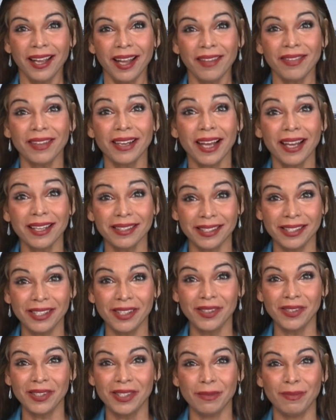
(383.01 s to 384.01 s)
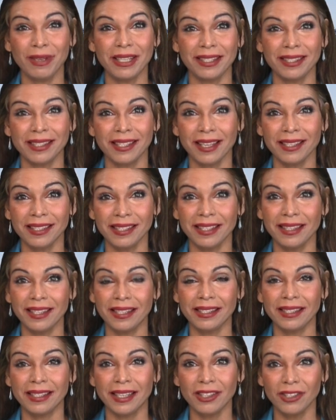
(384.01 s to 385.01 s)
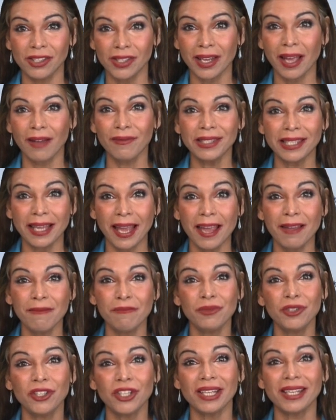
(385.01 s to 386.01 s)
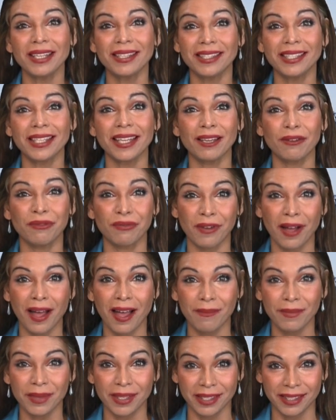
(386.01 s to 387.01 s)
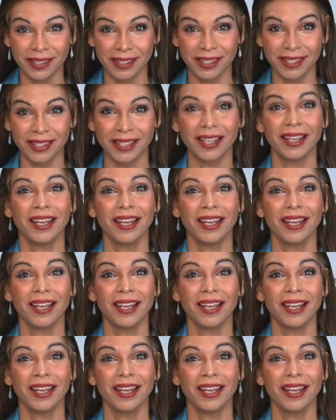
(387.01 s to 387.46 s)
And the last news to be discussed in this session covers M G C Pharma.